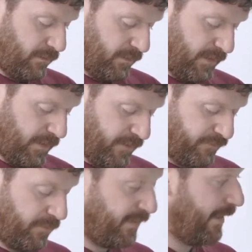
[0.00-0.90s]
the earth
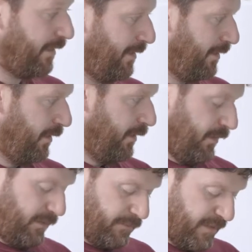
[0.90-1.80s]
from there.
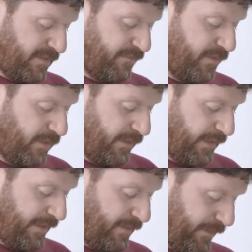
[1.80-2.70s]
The reason for doing
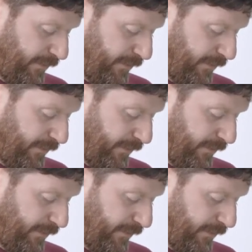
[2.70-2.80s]
this